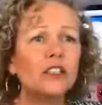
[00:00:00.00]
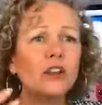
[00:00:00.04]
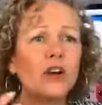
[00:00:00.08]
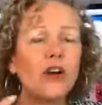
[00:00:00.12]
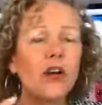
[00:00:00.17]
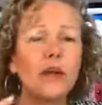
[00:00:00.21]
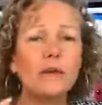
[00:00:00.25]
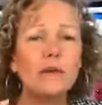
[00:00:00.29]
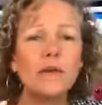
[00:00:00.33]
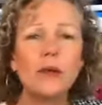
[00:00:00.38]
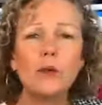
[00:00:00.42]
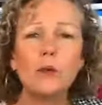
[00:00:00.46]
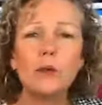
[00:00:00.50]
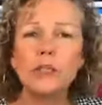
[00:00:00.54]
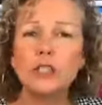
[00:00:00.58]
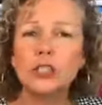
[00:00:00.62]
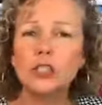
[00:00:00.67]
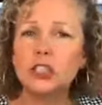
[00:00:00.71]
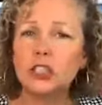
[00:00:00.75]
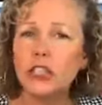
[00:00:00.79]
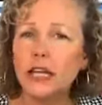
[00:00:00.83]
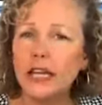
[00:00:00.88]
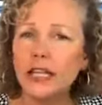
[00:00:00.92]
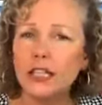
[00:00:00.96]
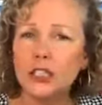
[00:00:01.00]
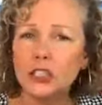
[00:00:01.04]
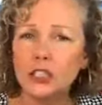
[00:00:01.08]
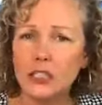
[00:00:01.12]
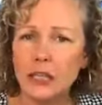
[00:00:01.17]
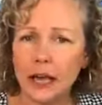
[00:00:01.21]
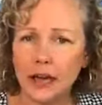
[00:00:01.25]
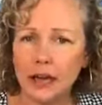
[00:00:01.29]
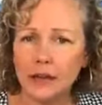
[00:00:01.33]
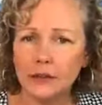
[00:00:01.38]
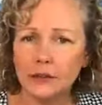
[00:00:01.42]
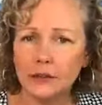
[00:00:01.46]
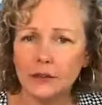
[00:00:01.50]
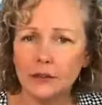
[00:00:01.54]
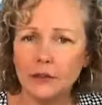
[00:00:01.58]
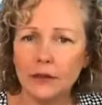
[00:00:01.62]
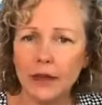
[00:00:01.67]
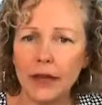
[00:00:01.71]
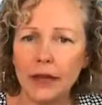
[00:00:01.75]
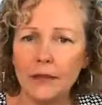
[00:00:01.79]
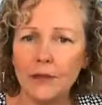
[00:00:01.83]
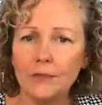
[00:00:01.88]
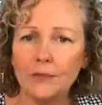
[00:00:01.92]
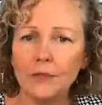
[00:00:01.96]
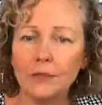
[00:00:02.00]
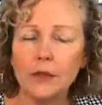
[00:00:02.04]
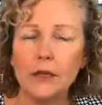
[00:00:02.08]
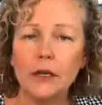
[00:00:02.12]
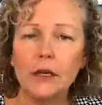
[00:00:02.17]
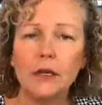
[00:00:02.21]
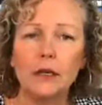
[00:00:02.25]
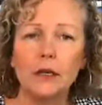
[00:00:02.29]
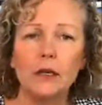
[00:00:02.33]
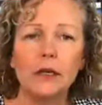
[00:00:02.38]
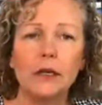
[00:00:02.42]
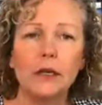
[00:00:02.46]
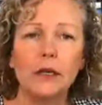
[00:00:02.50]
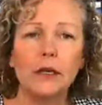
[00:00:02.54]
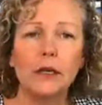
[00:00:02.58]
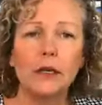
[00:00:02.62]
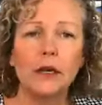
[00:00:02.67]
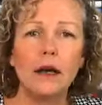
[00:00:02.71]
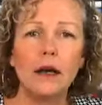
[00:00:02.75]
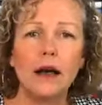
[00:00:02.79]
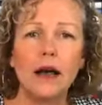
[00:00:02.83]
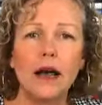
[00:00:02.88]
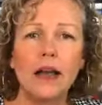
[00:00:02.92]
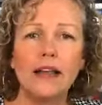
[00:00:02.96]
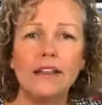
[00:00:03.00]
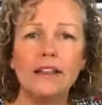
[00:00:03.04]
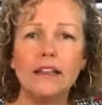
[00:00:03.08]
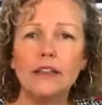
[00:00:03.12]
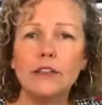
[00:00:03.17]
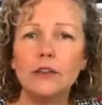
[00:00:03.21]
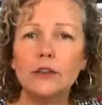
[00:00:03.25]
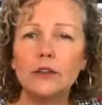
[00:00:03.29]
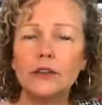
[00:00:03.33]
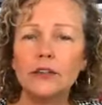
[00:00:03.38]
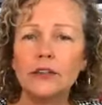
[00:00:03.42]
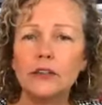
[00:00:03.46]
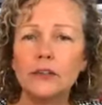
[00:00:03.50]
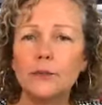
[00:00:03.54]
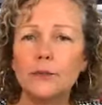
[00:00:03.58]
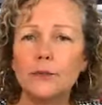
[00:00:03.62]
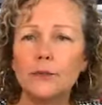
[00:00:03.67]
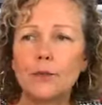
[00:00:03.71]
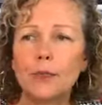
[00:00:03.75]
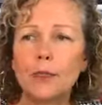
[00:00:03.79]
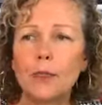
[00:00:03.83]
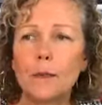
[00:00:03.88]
time that we change that, right? I think there's